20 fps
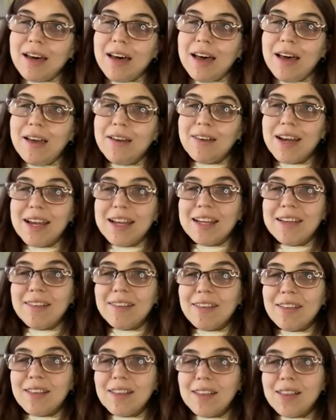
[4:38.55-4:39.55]
All right,
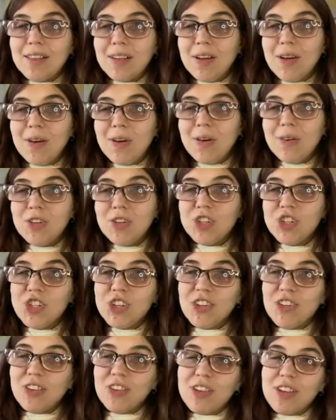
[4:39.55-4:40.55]
so
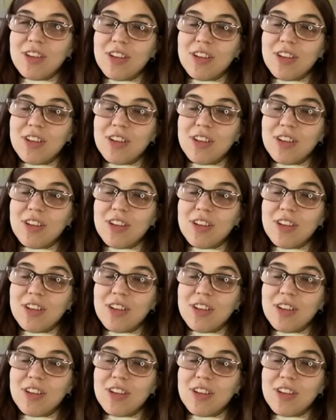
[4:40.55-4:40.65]
just